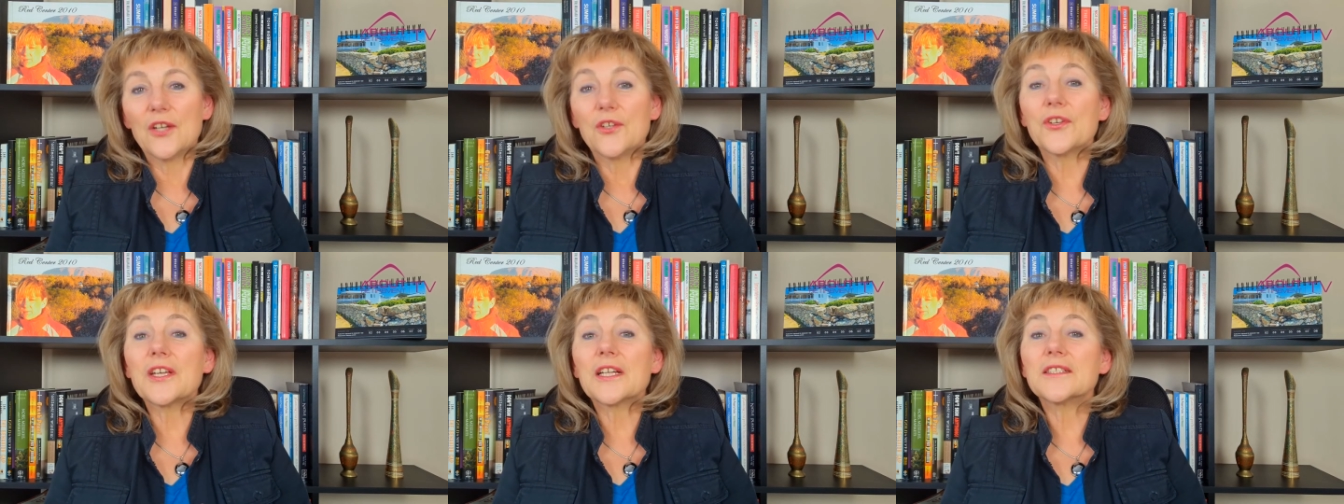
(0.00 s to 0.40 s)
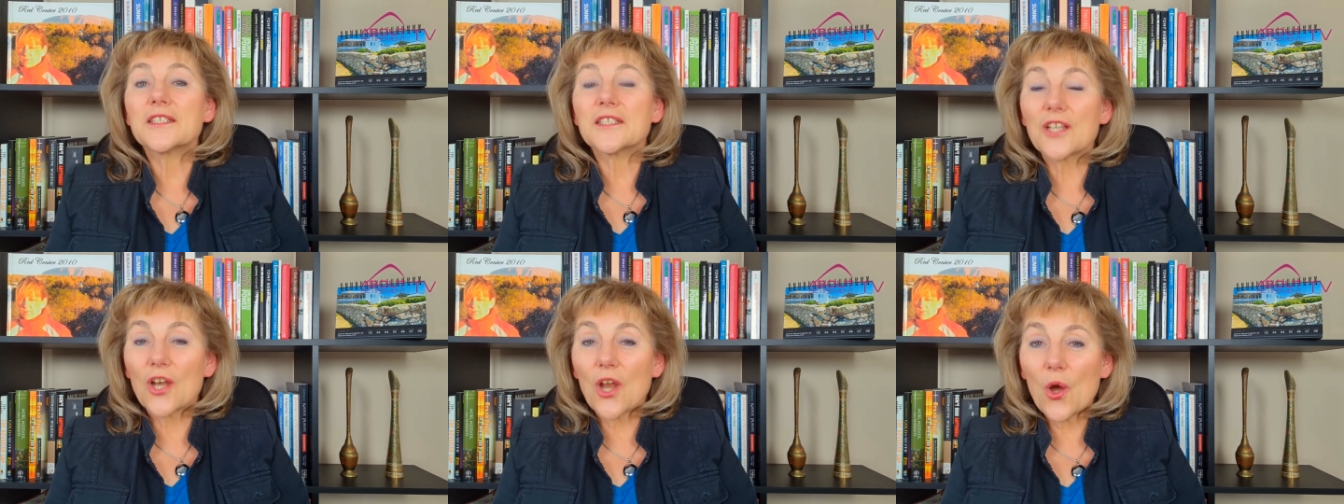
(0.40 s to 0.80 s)
You can
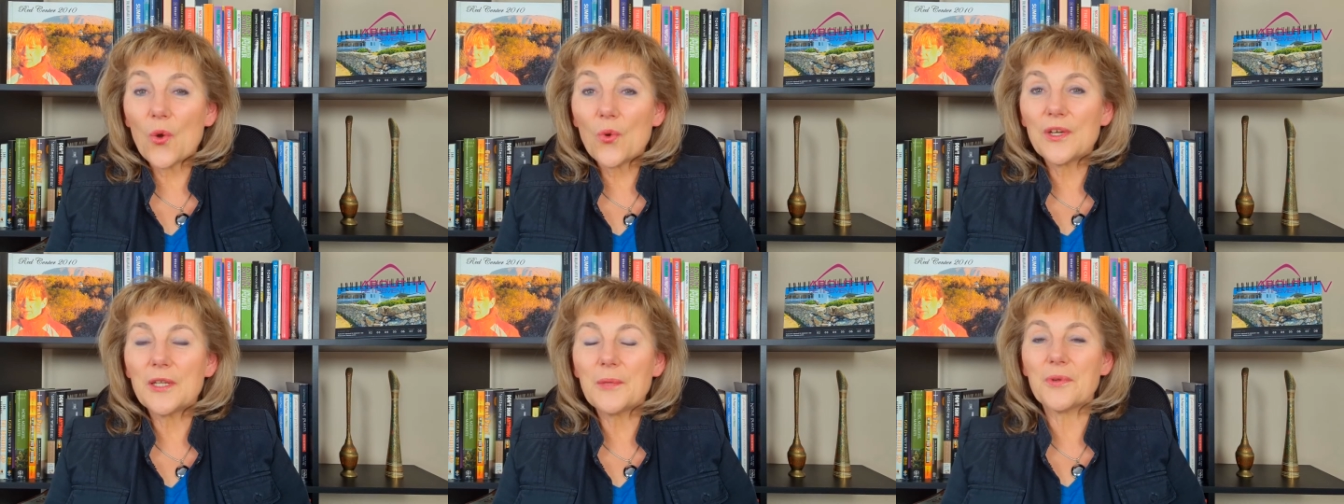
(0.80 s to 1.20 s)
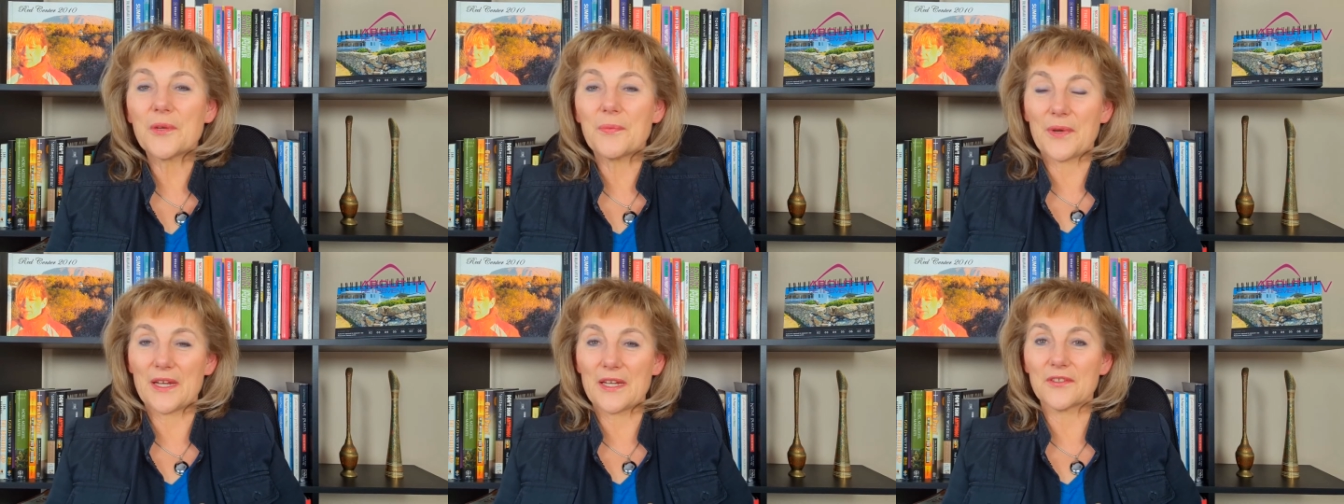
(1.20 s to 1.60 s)
slowly
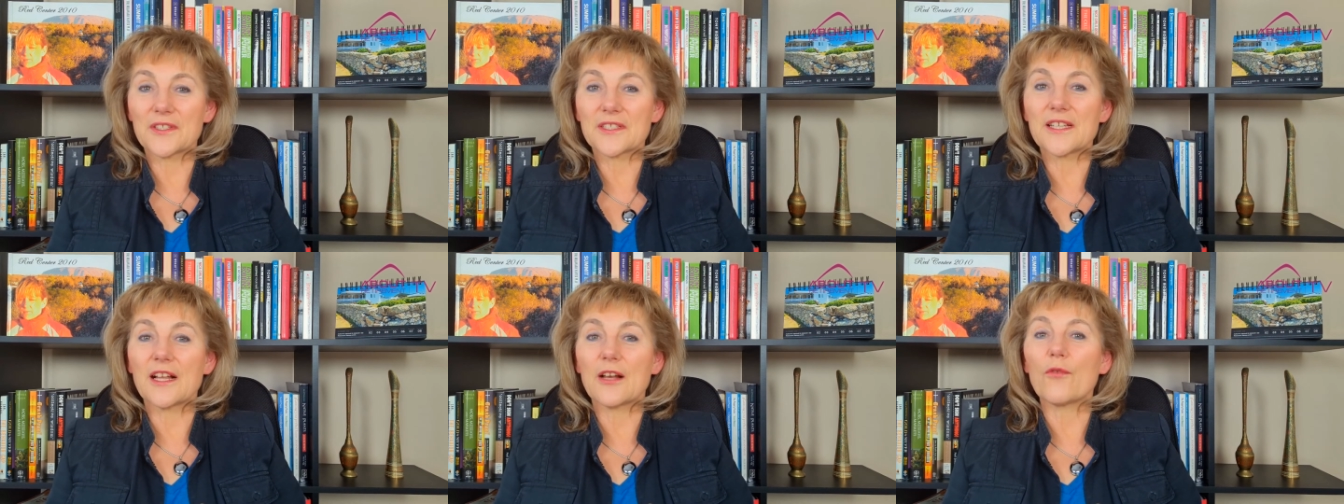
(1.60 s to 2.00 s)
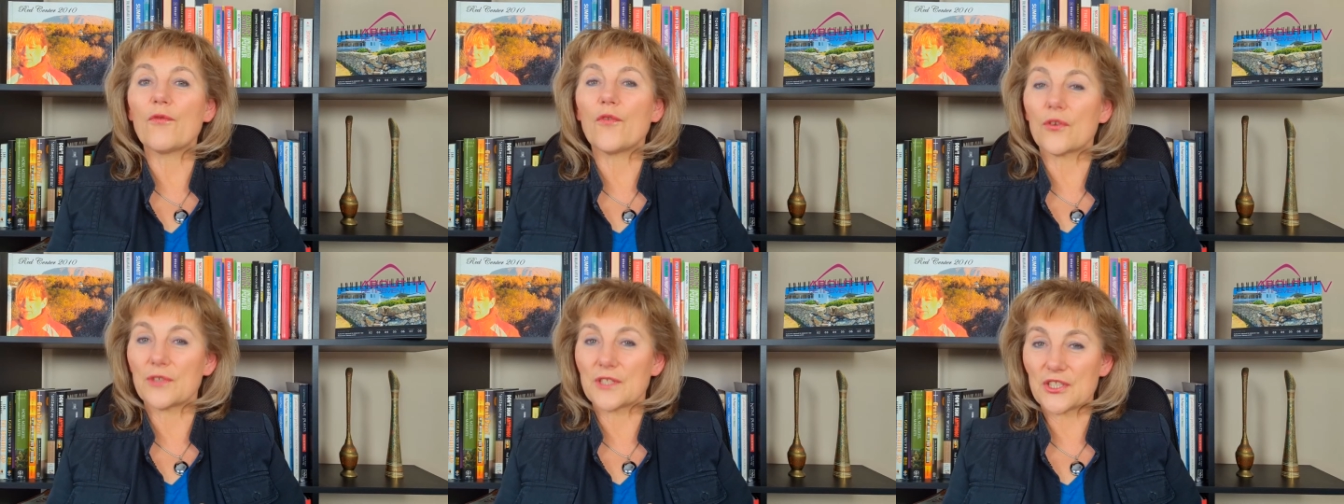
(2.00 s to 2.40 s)
prepare yourself
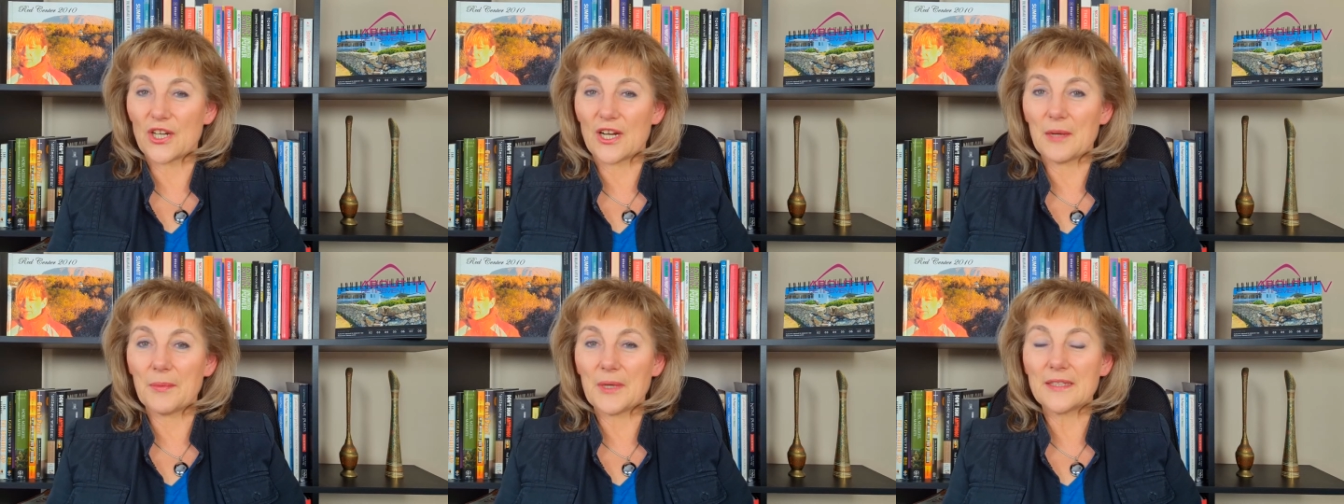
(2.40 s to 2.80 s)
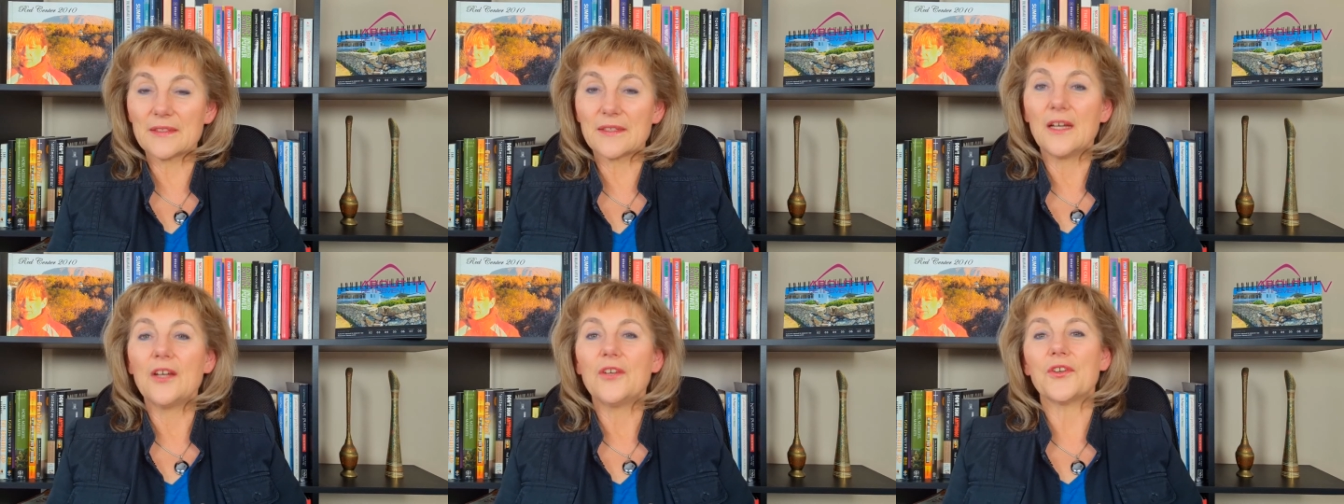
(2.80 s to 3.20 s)
for retirement.
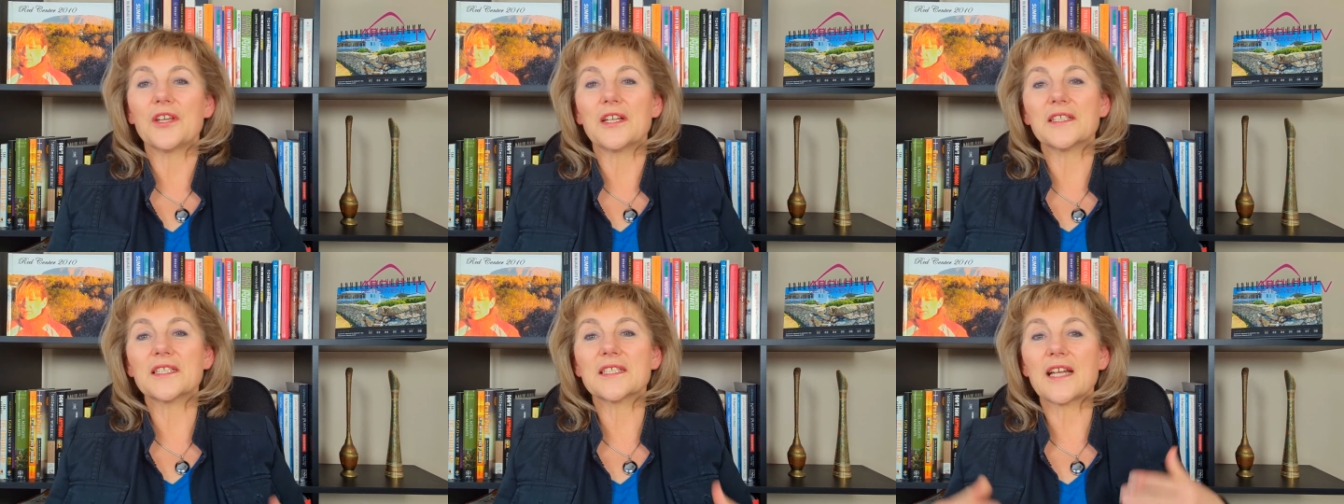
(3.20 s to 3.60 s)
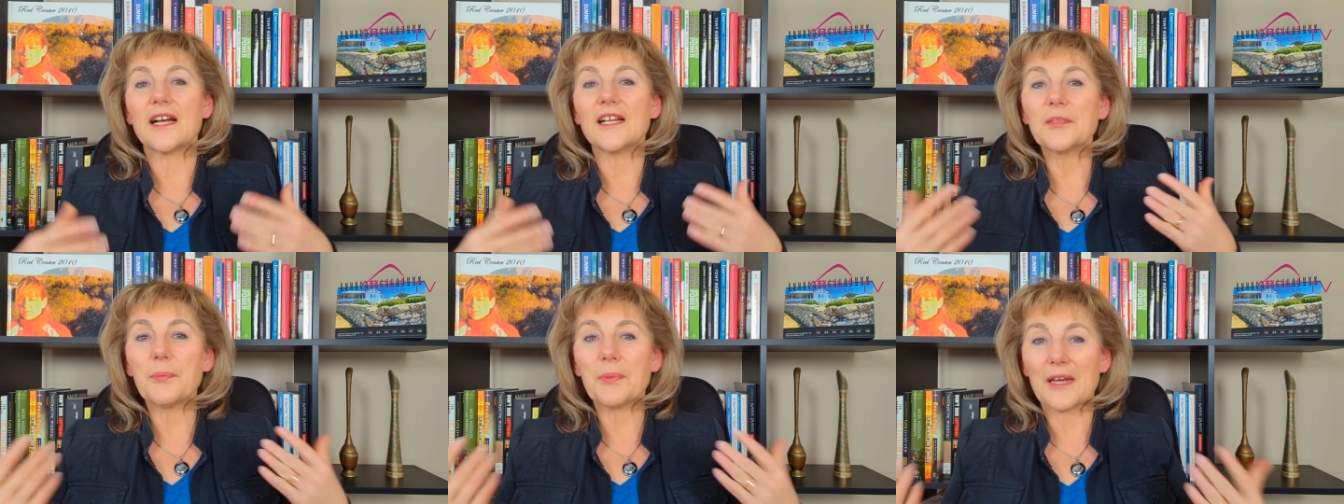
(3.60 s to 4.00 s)
You can
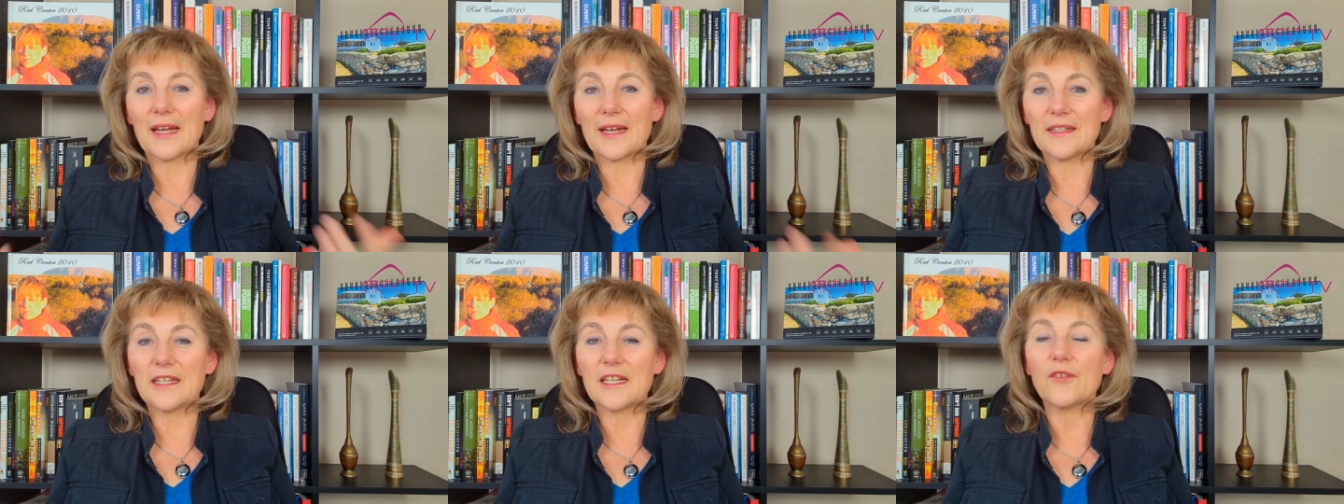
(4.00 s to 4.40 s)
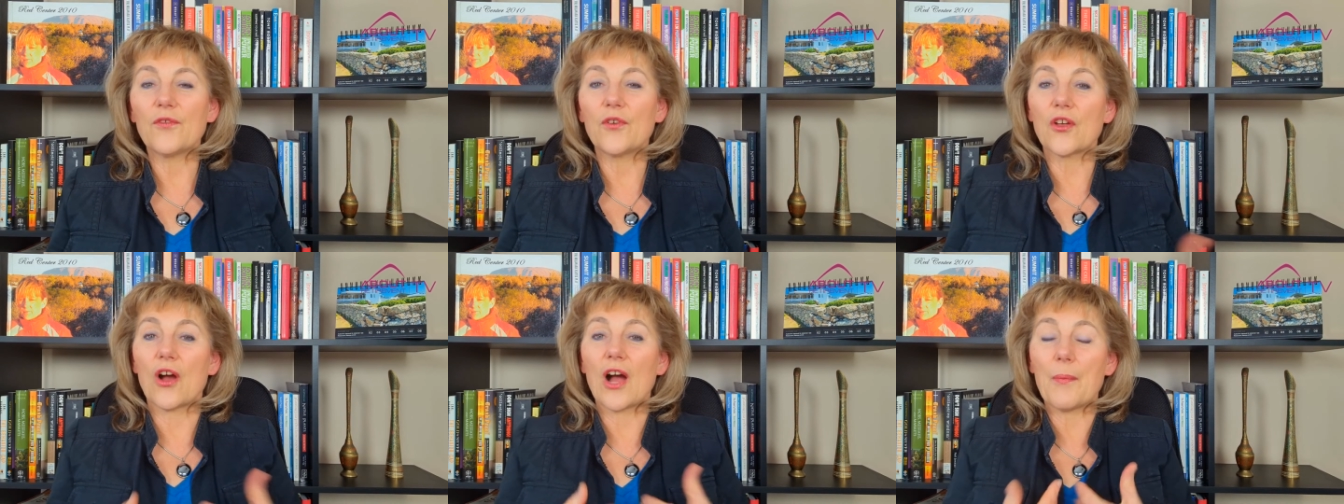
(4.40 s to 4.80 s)
start planning
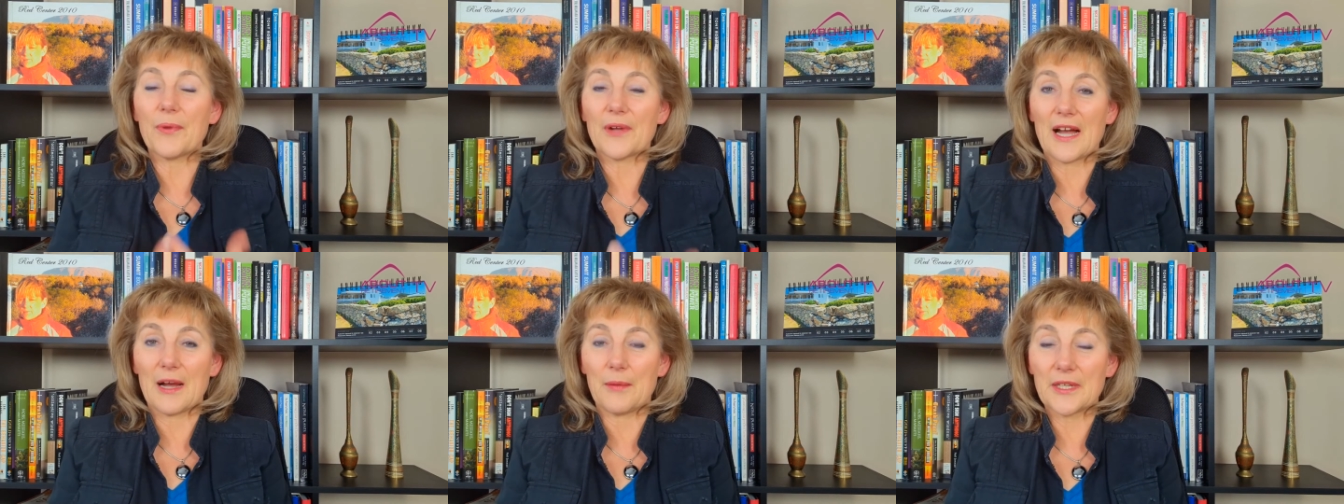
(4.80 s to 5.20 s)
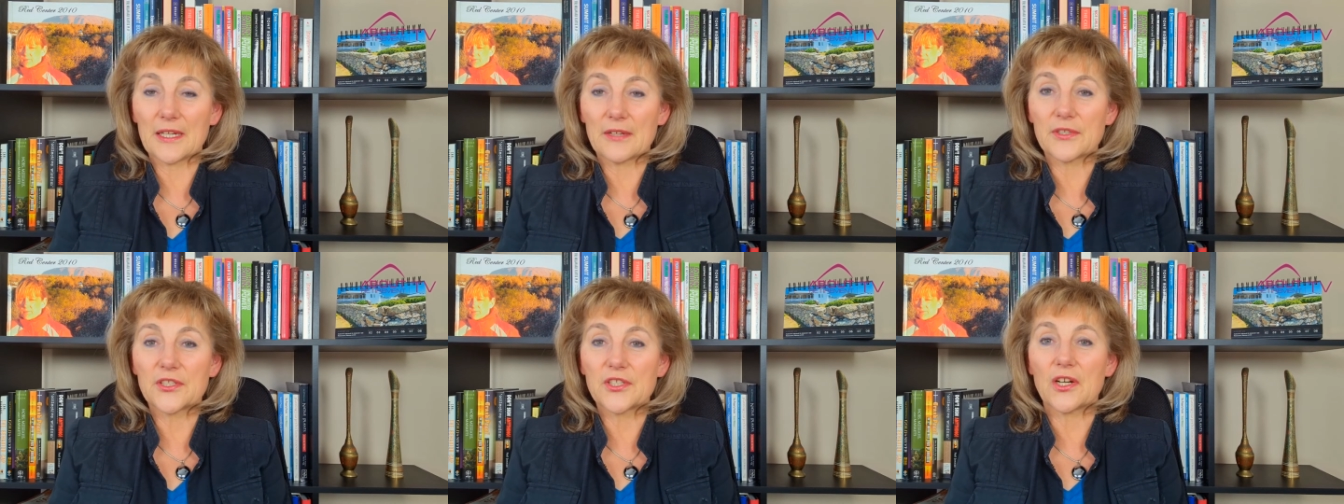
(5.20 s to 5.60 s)
for your upcoming
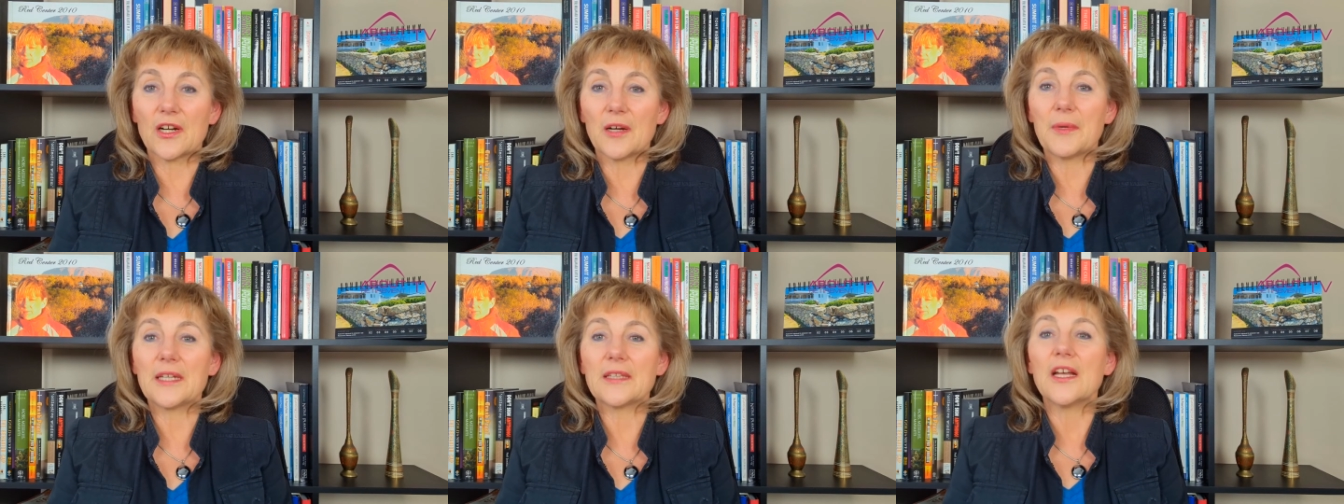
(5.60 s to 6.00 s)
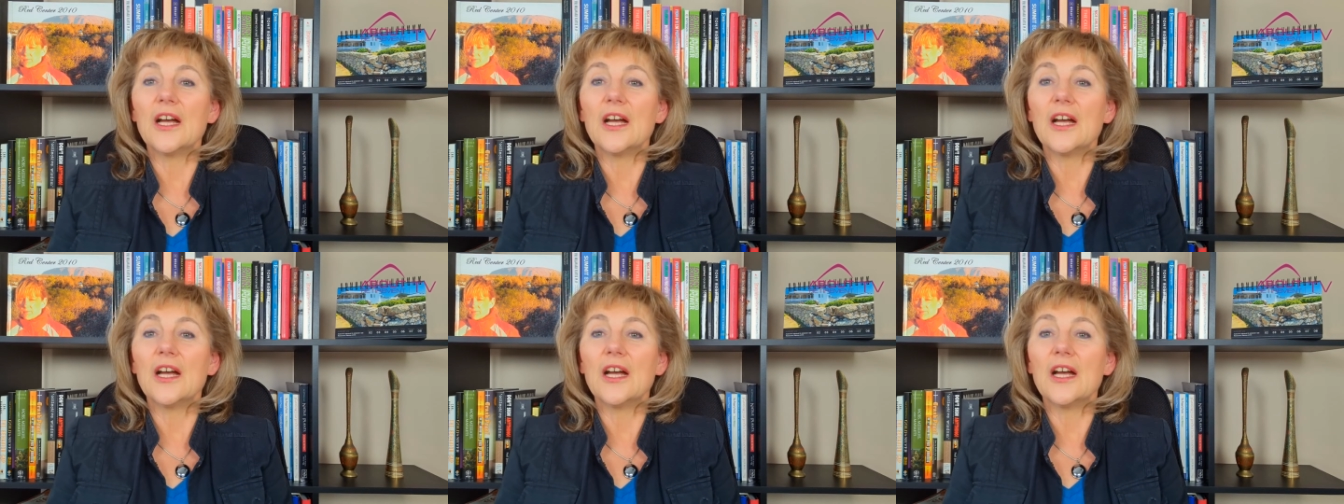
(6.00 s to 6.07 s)
retirement,